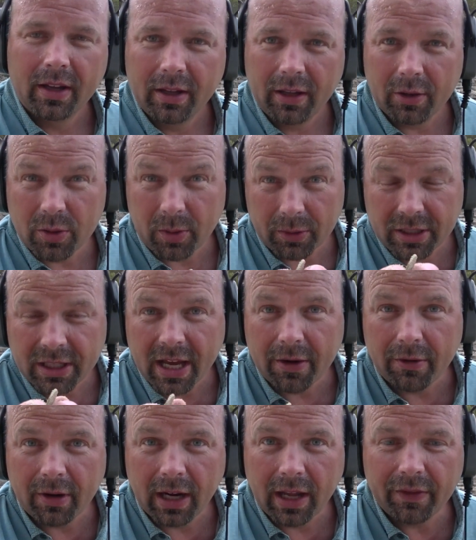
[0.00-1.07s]
That was about ten
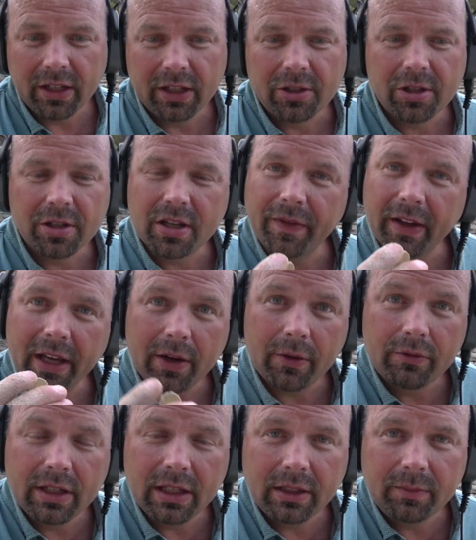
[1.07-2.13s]
or eleven inches. If I get a
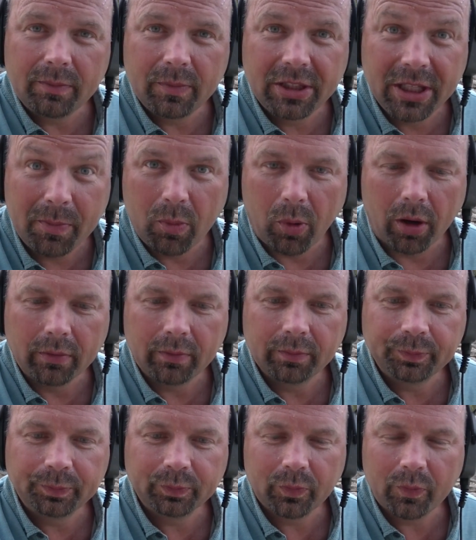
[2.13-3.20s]
really deep one,
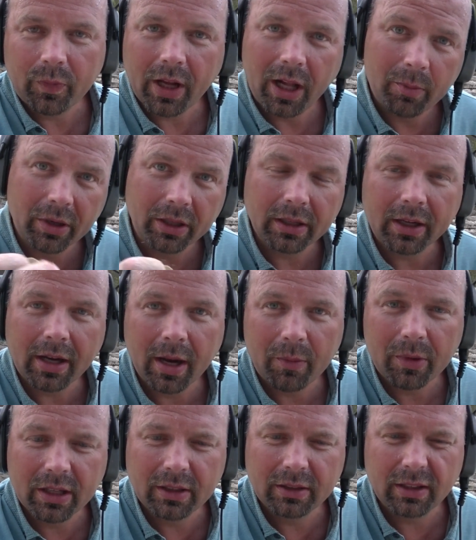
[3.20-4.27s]
I'll bring the
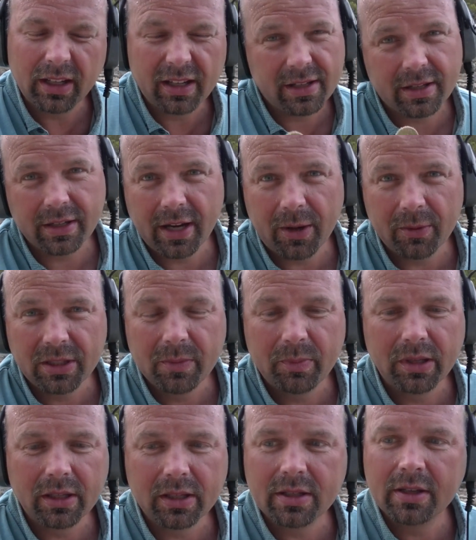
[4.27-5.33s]
camera in to let you see how deep
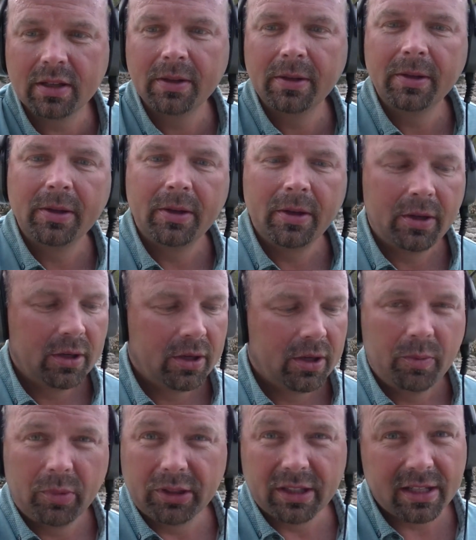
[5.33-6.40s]
it is.
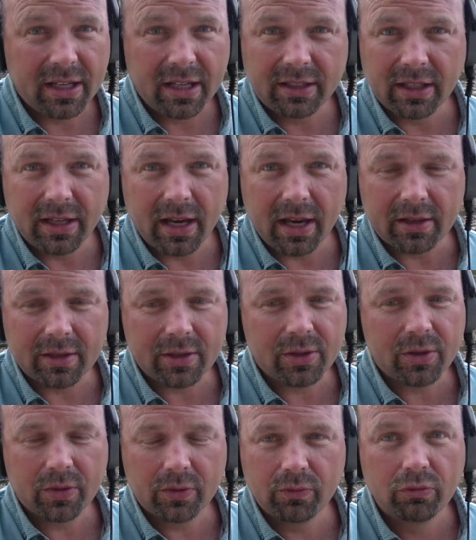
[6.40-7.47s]
But this A T
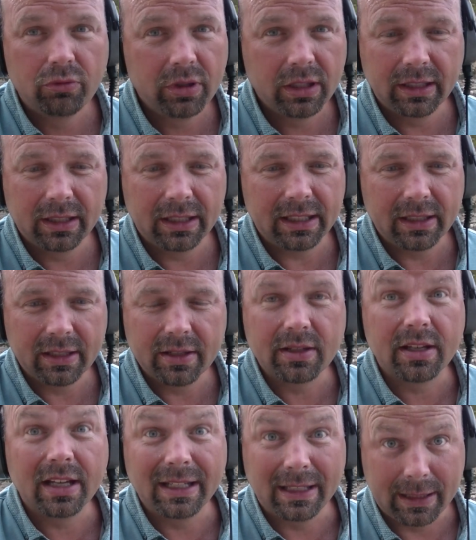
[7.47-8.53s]
X really
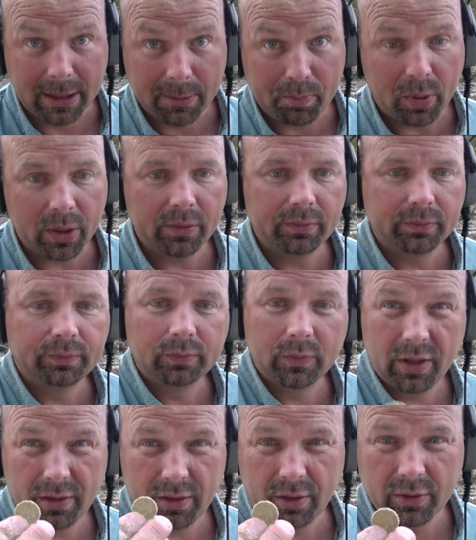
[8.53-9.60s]
is deep
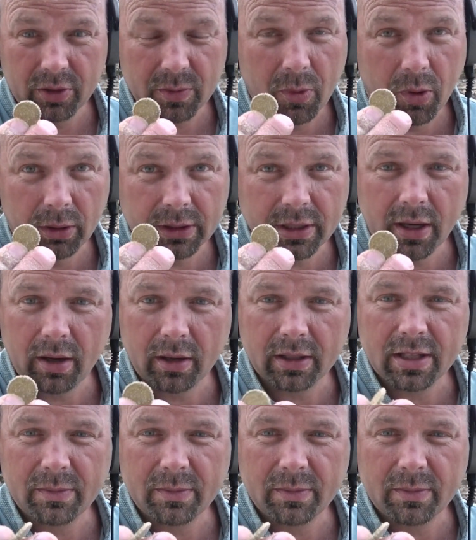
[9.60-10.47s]
on small targets.